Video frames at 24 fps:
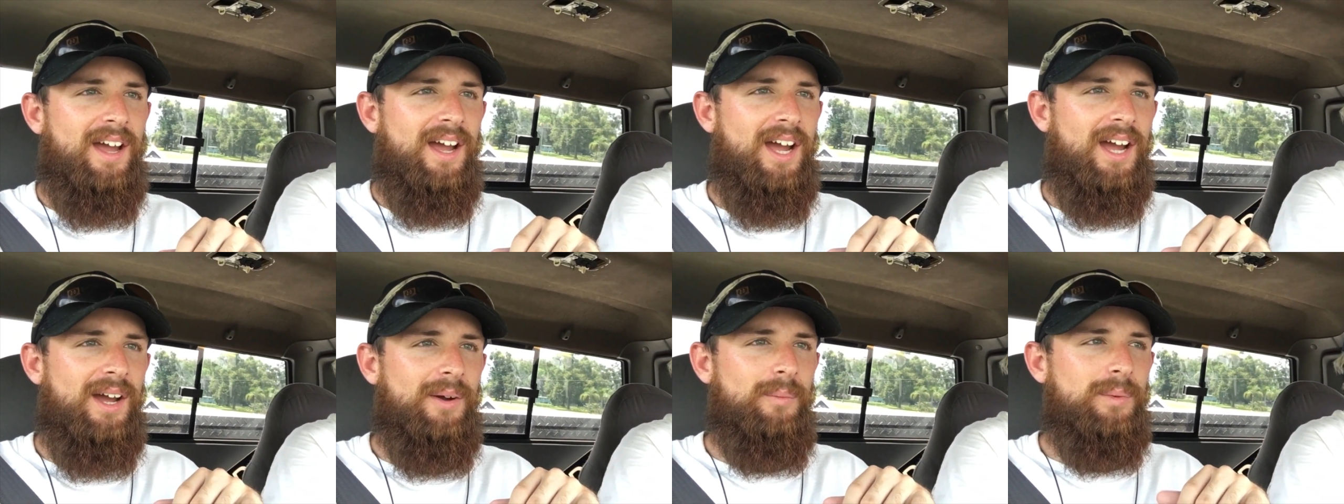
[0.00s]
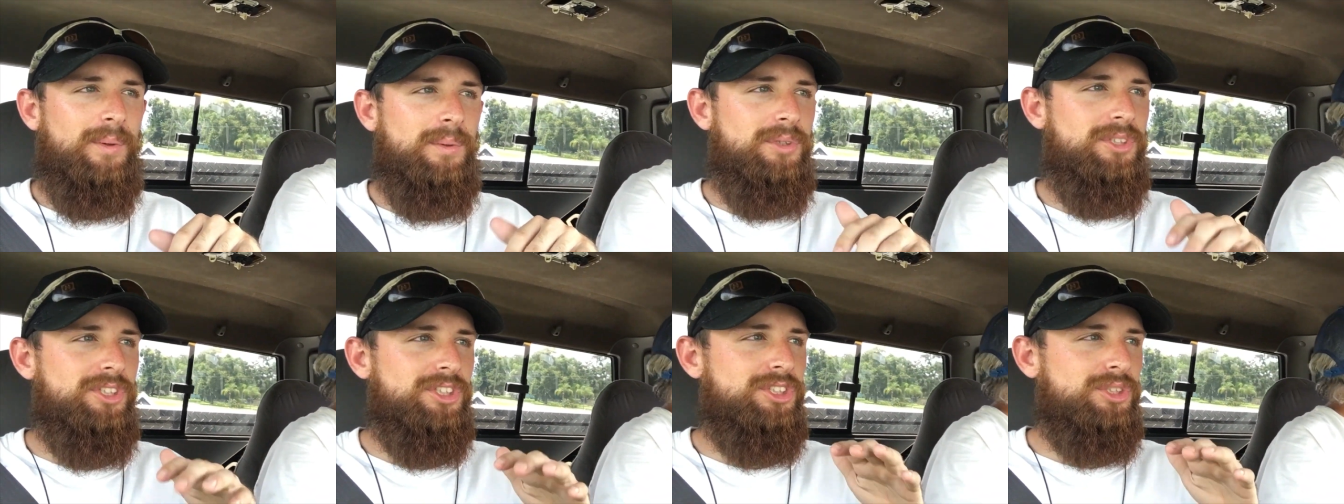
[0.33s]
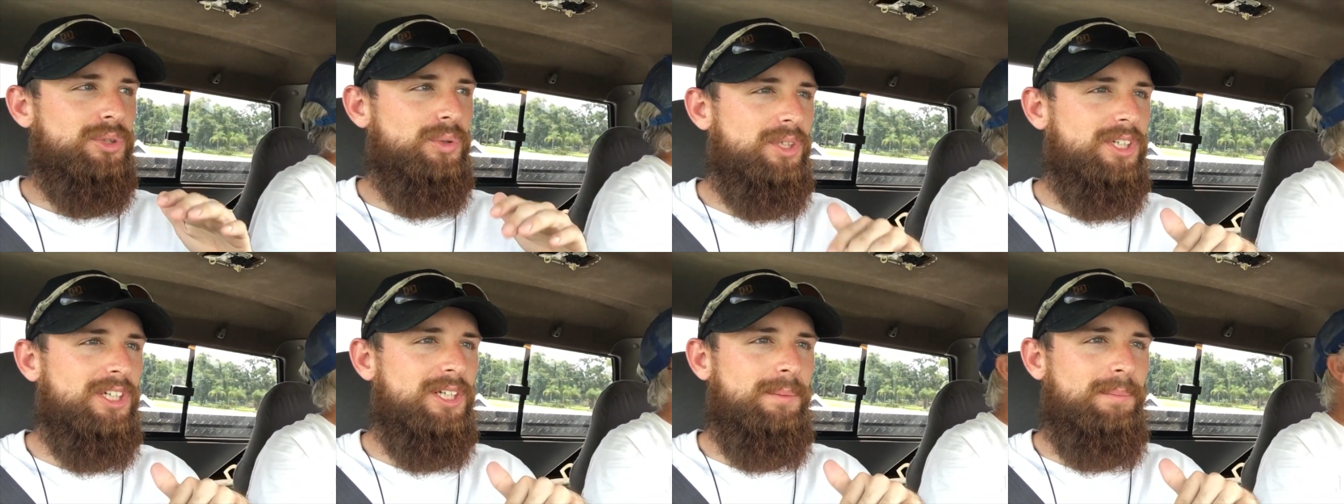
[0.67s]
And we were just
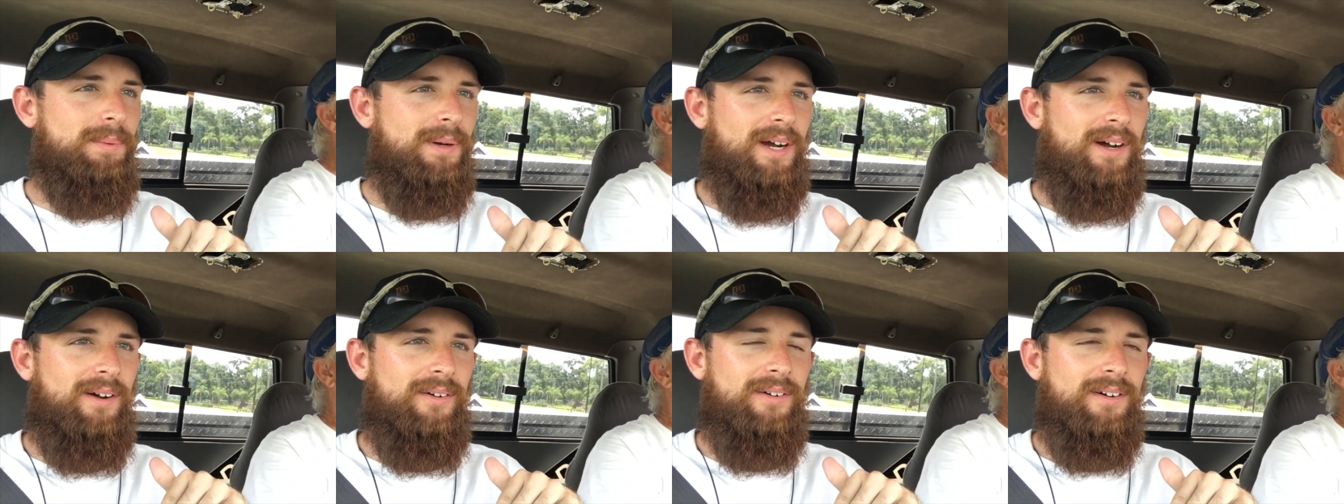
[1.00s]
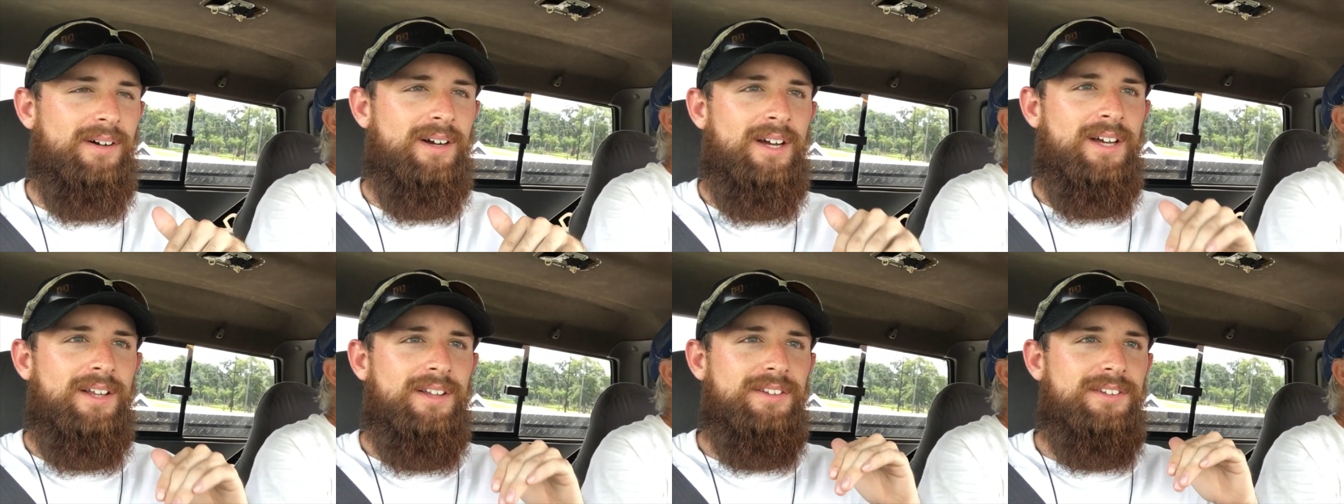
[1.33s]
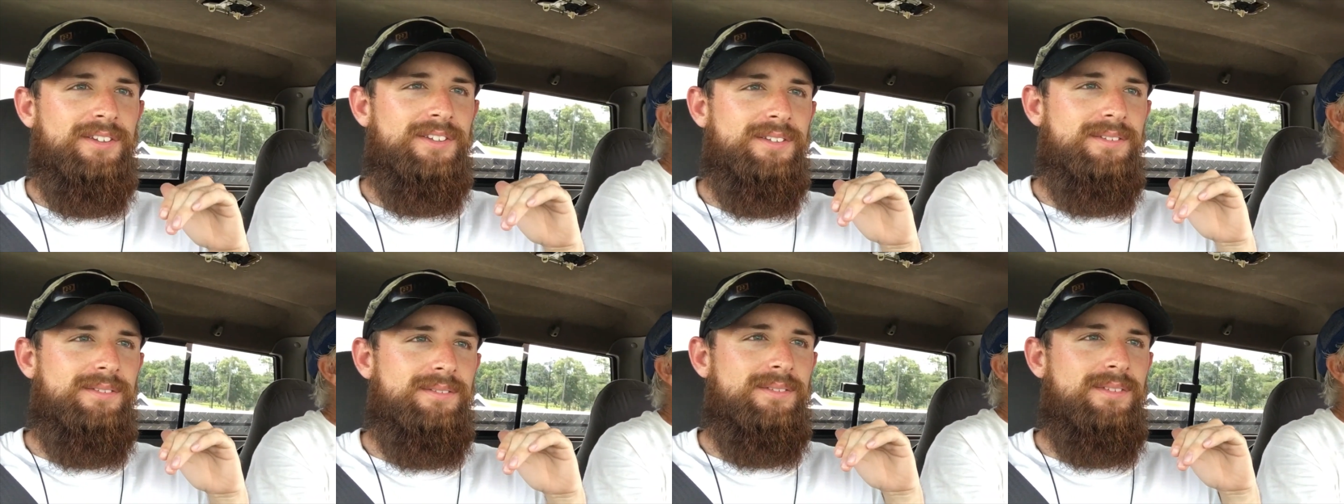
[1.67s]
talking about
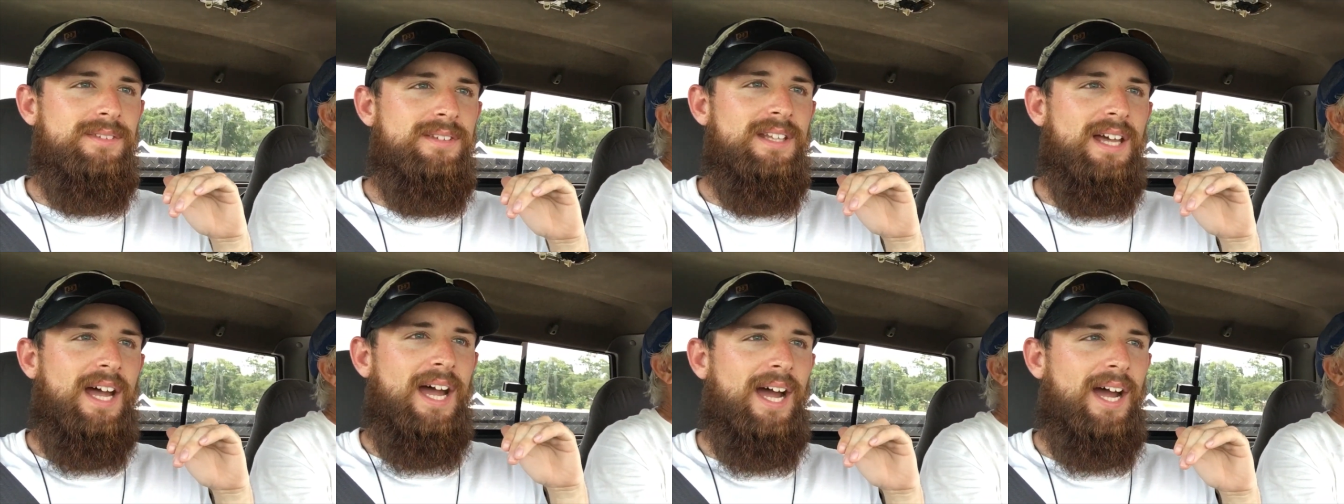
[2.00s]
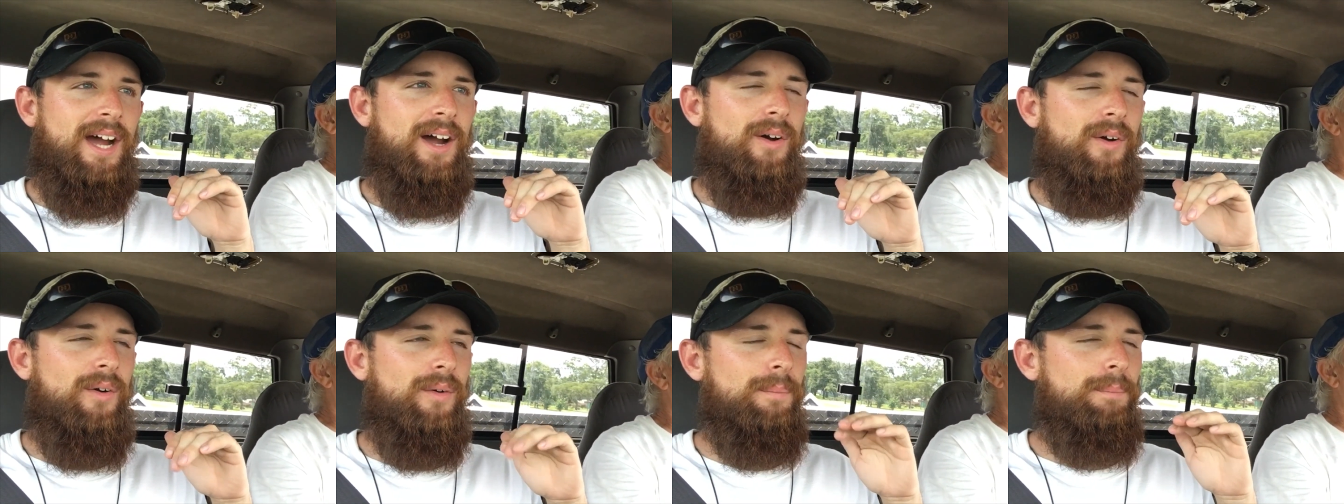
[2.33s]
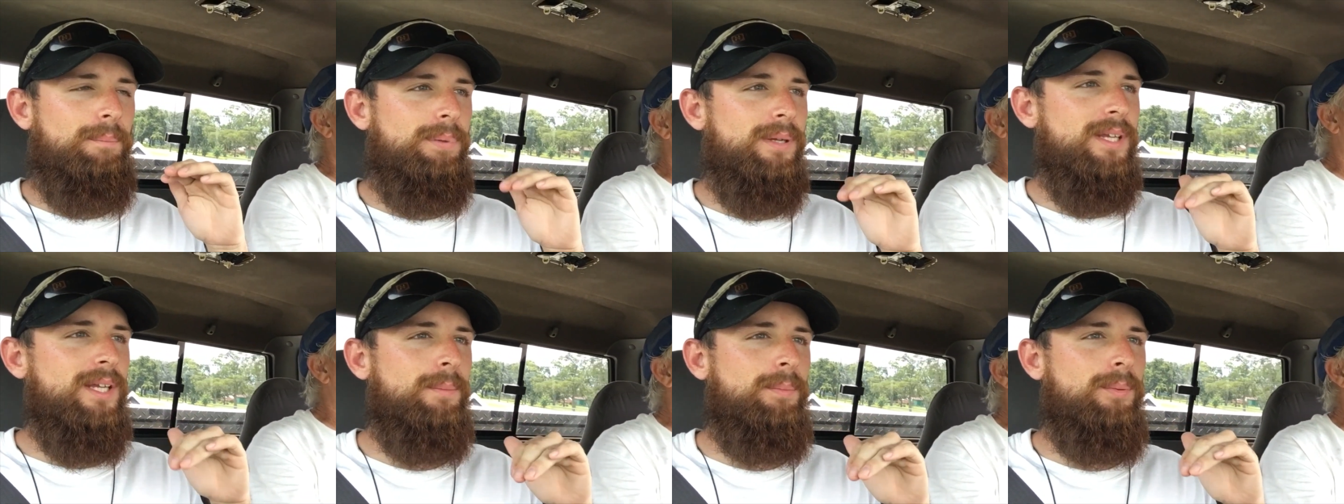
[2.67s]
how
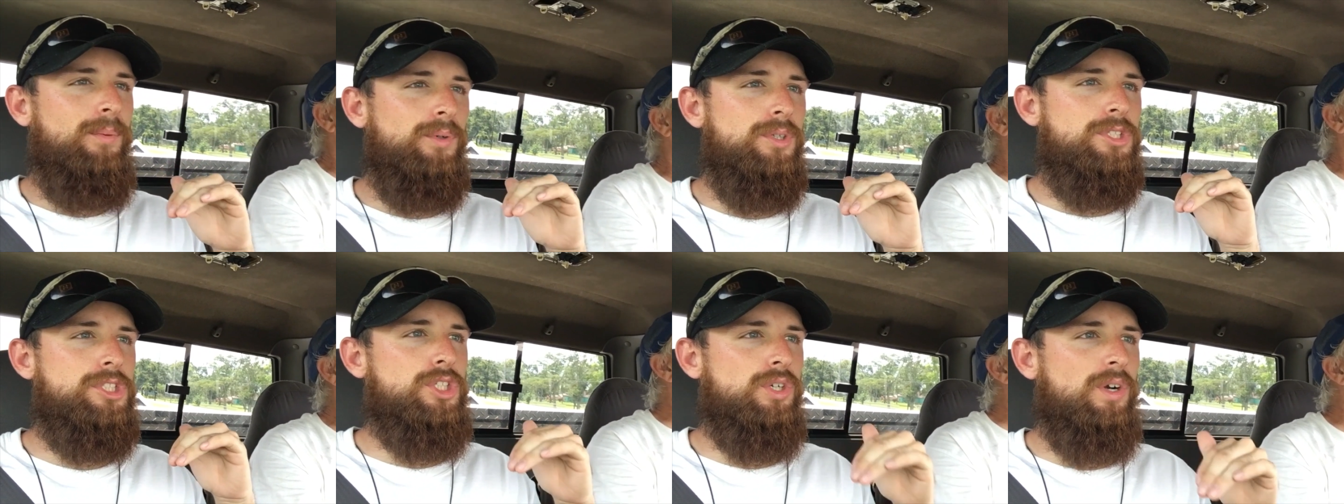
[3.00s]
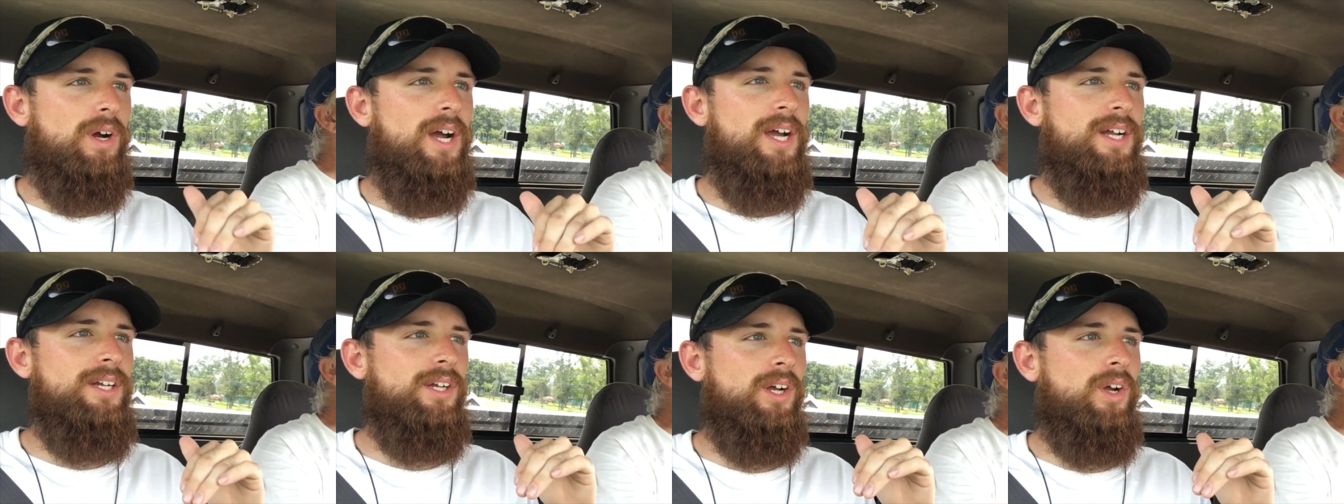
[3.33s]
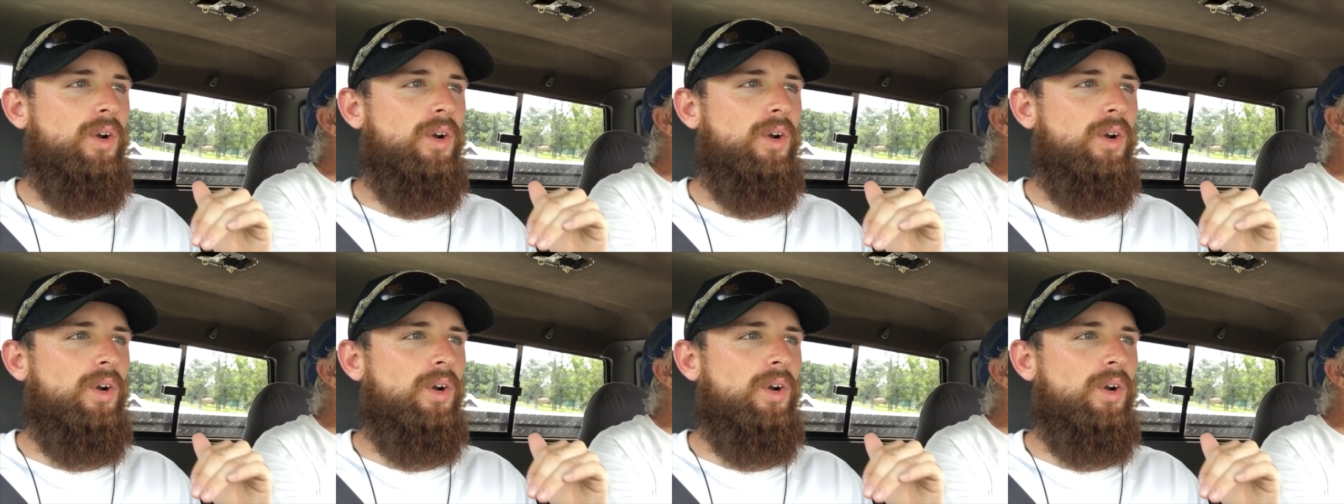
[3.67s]
people try and